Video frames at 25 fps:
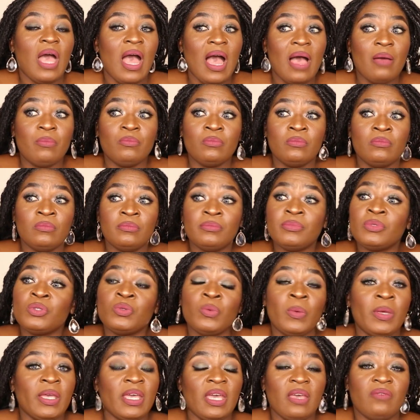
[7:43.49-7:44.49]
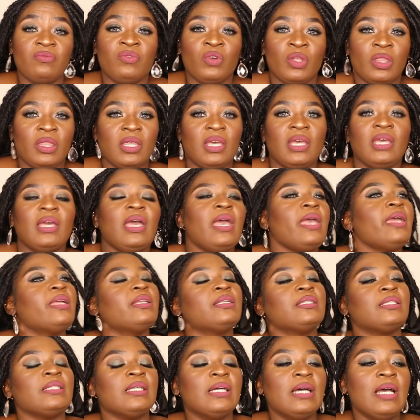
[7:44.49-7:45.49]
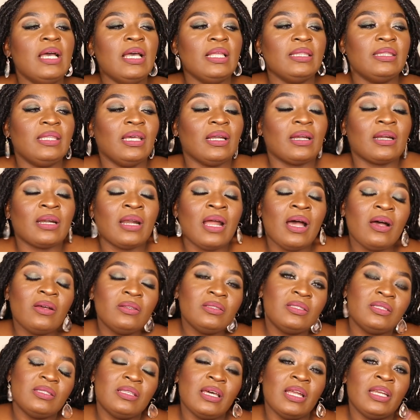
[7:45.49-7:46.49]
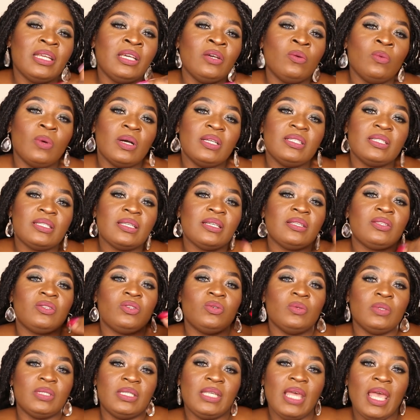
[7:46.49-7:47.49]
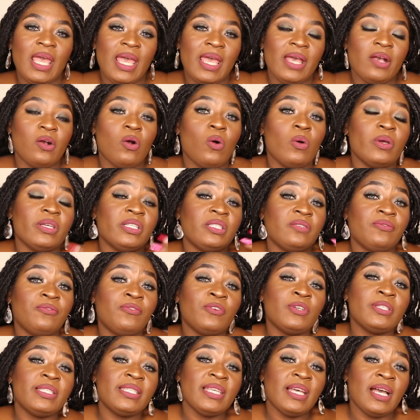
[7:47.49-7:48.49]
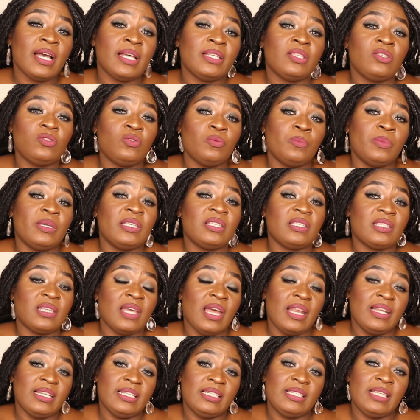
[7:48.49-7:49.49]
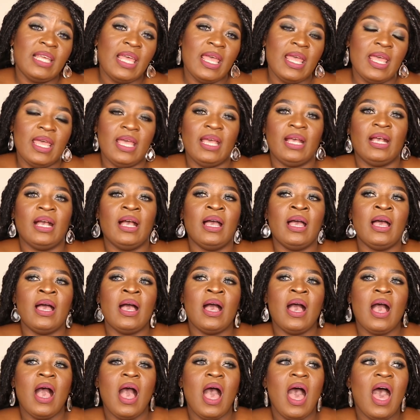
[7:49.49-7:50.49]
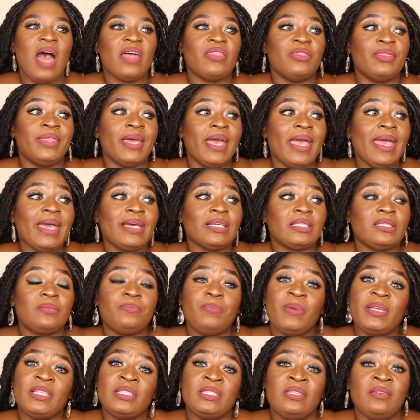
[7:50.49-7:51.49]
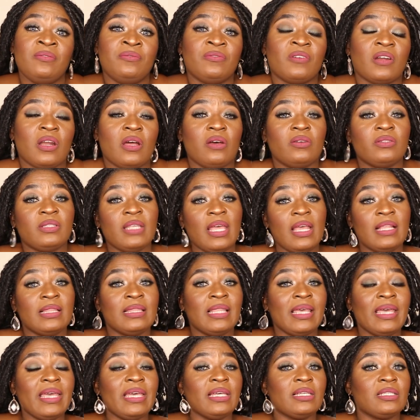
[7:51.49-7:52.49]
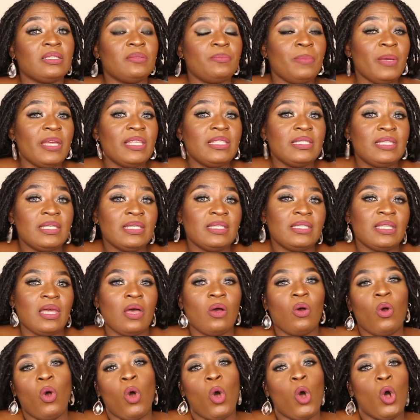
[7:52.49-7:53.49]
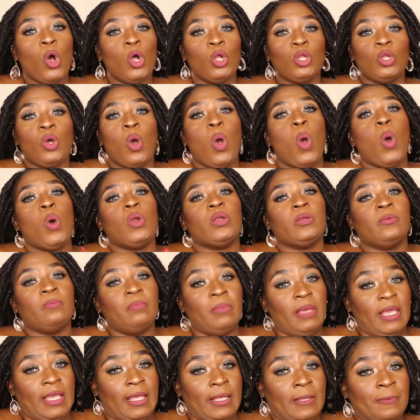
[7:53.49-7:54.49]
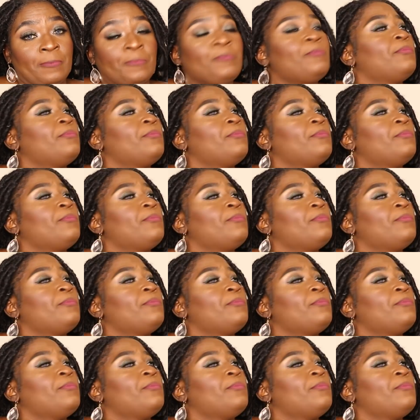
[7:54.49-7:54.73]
I'm doing everything. And the routes that he wants us to take or is forcing us to basically take are the expensive routes and the expenses are all on me.